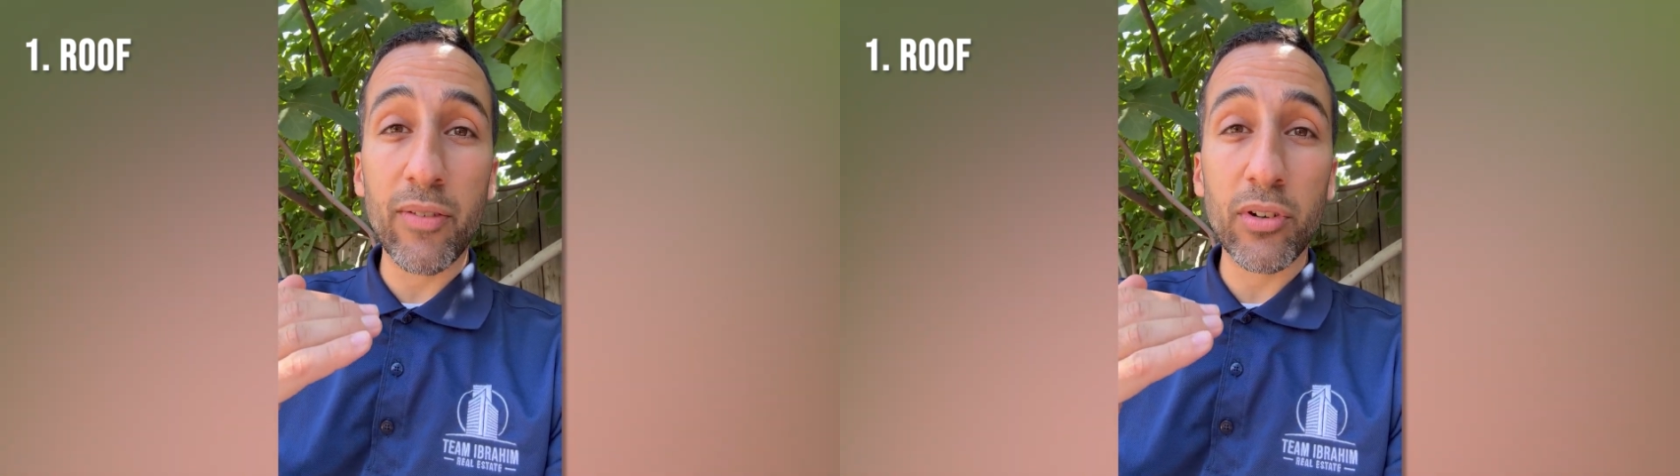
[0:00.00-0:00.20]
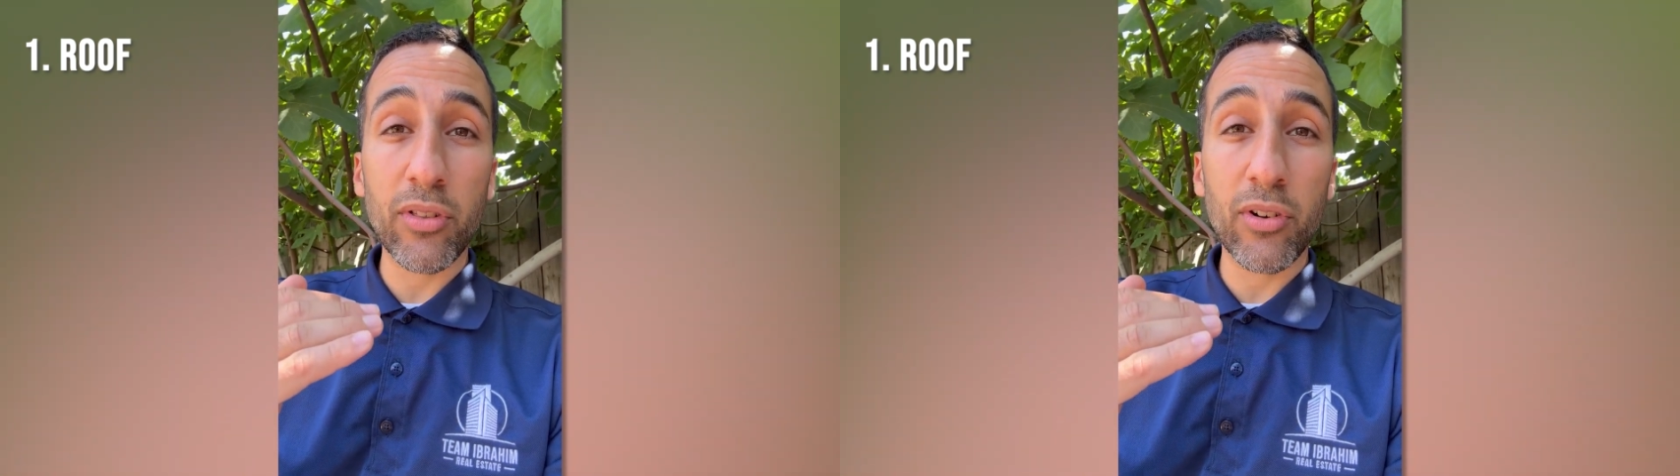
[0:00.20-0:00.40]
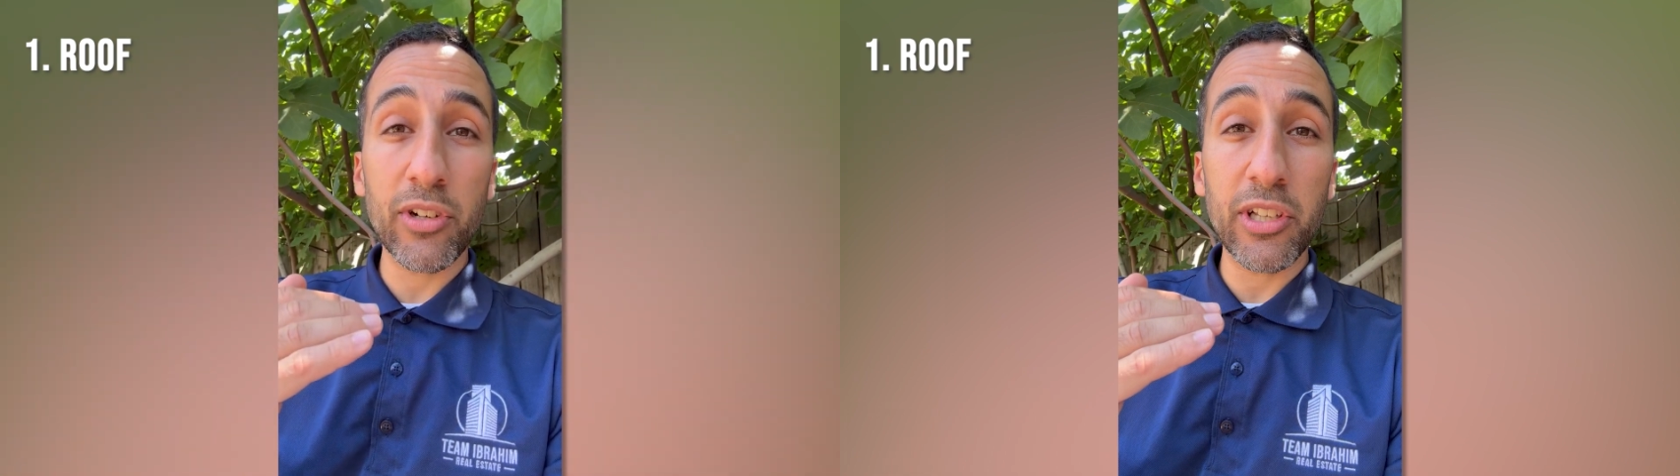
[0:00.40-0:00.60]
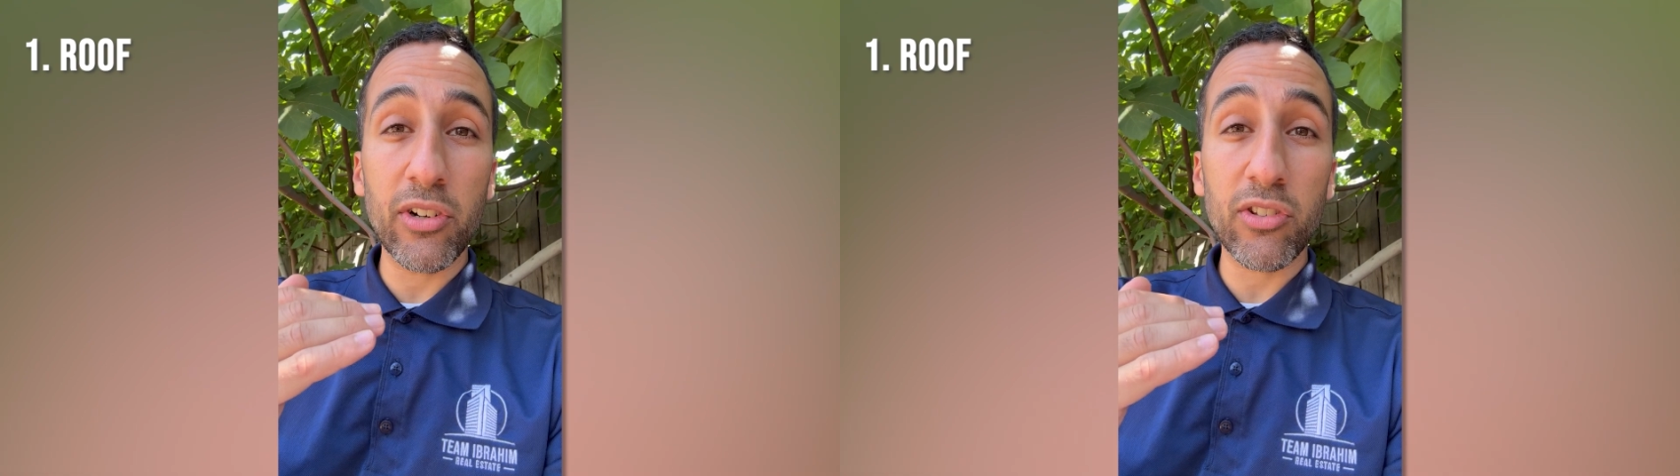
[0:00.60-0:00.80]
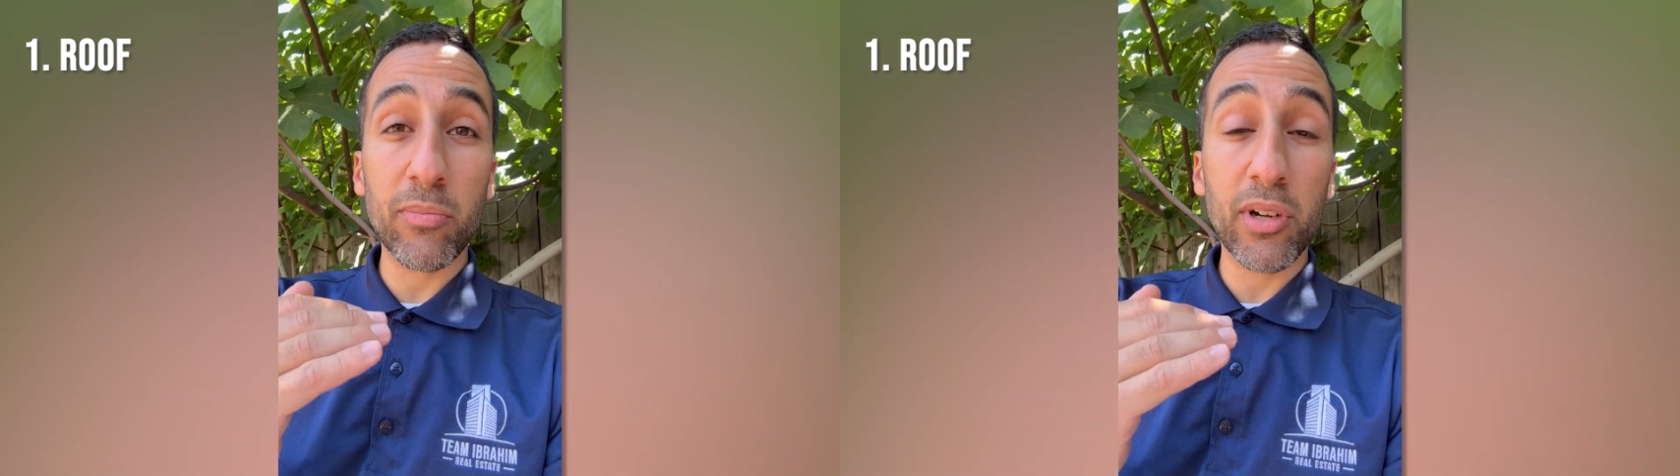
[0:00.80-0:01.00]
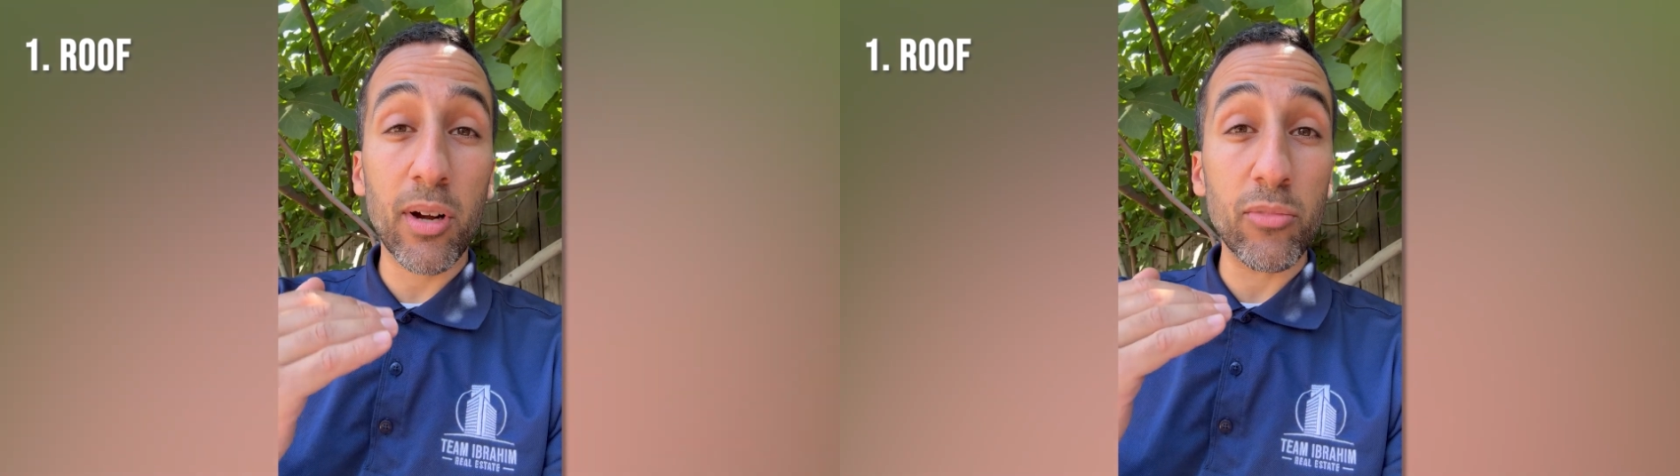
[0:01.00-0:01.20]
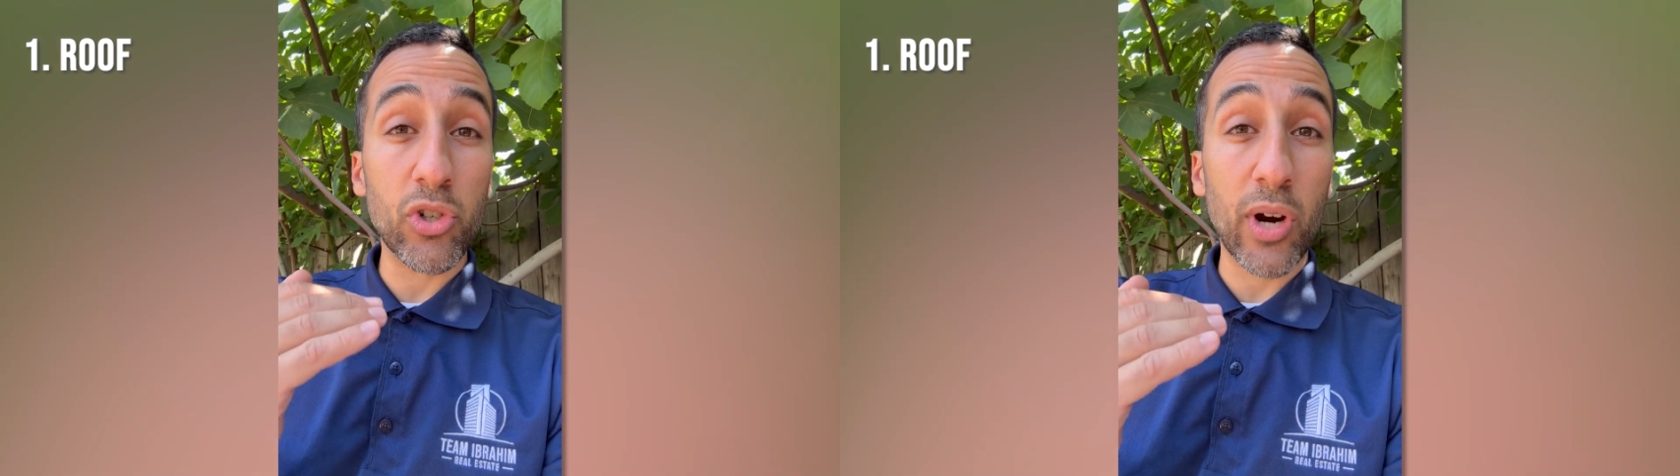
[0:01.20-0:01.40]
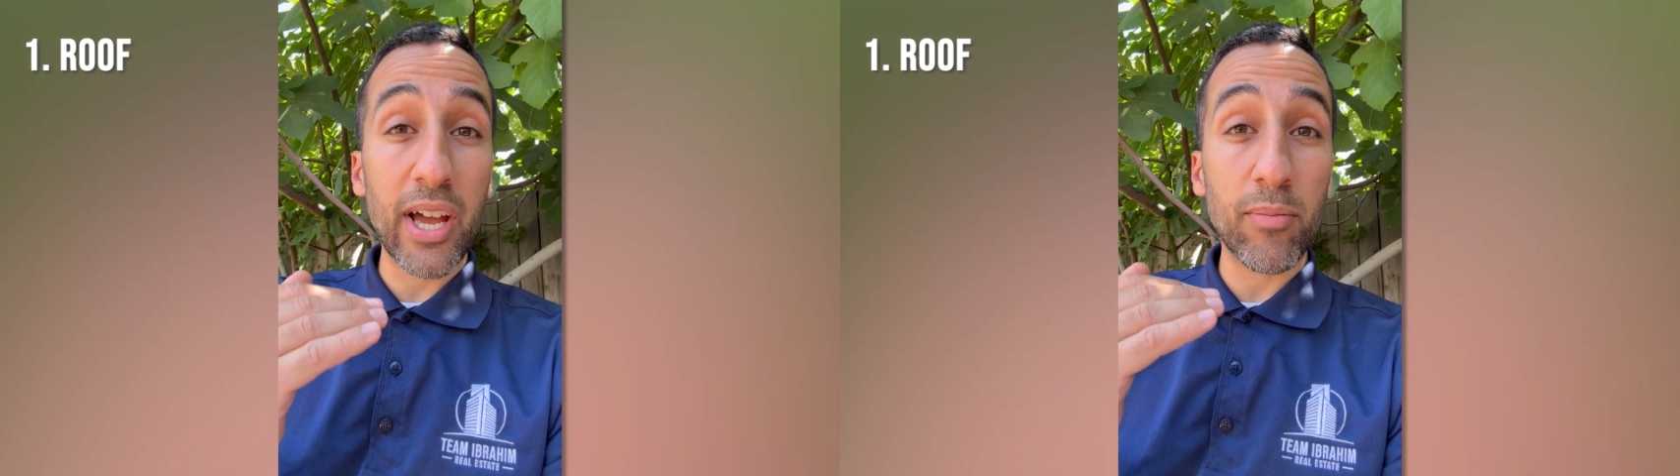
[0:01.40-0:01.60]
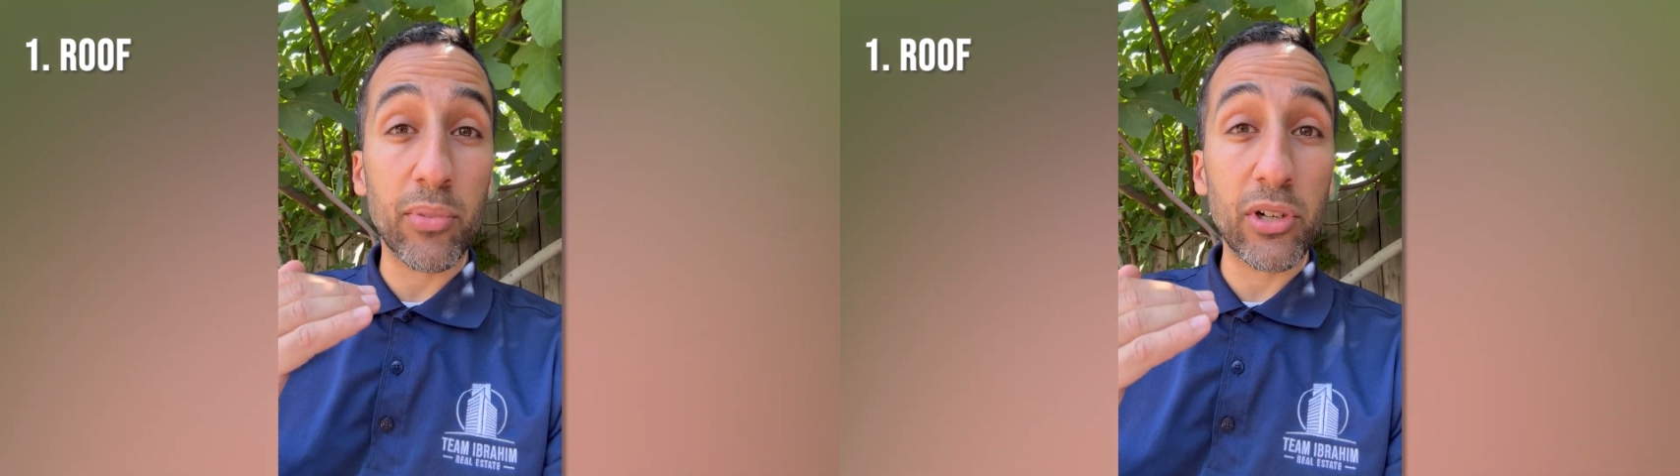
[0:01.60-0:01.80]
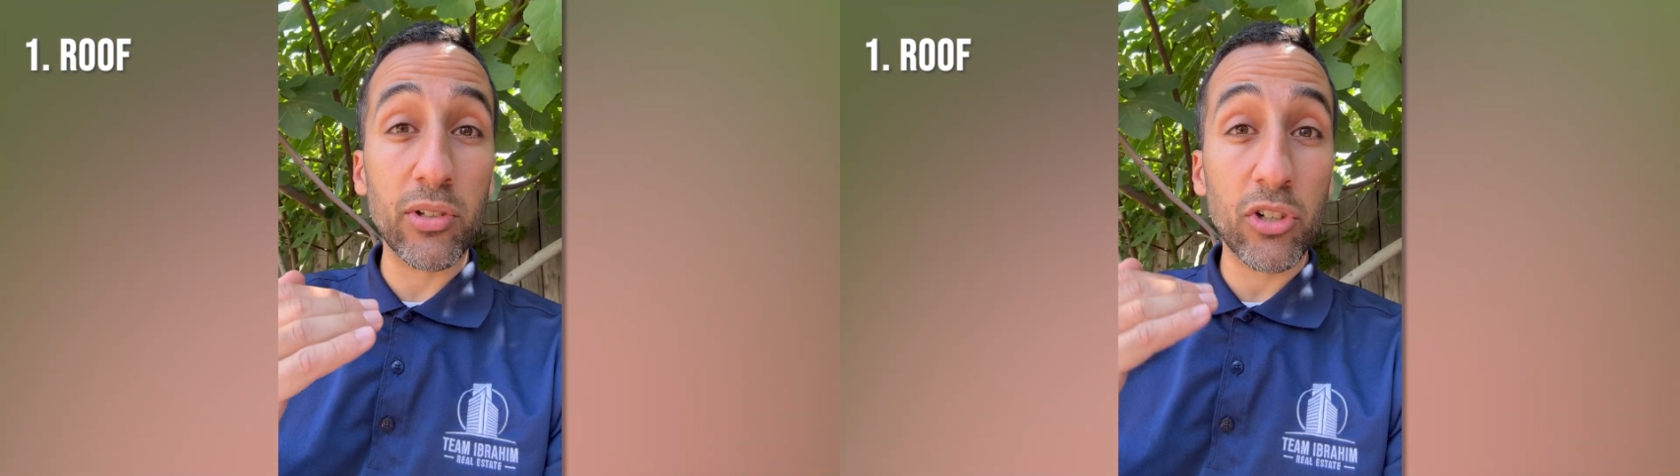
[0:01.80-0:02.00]
after 30 years and become dry and
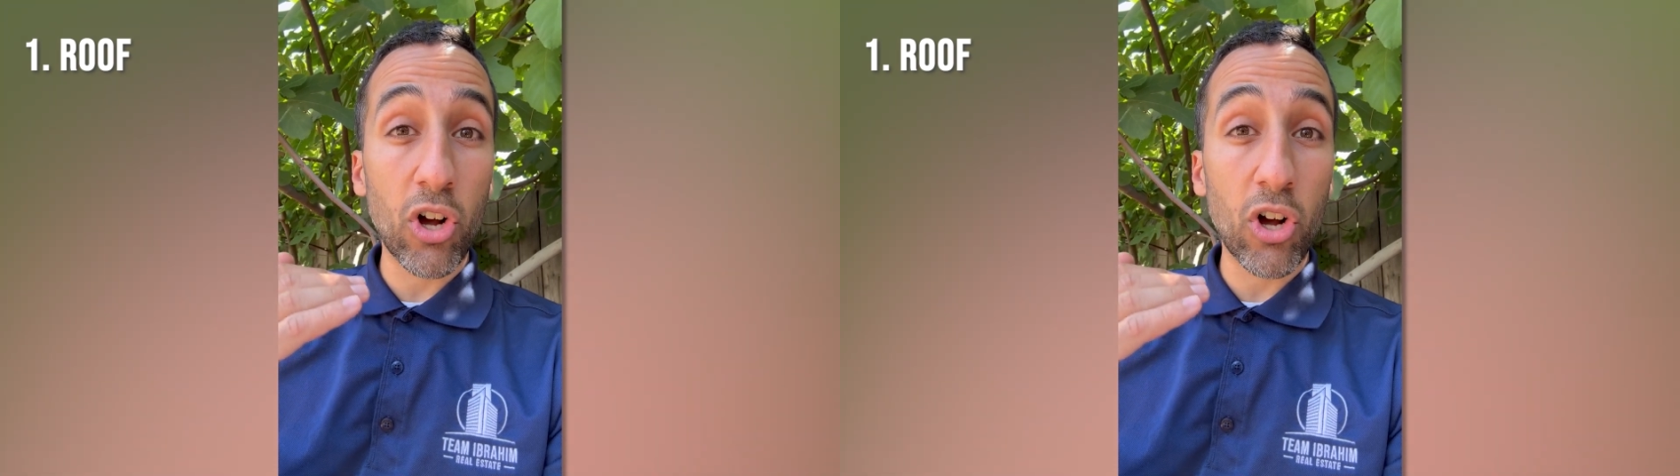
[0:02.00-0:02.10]
brittle and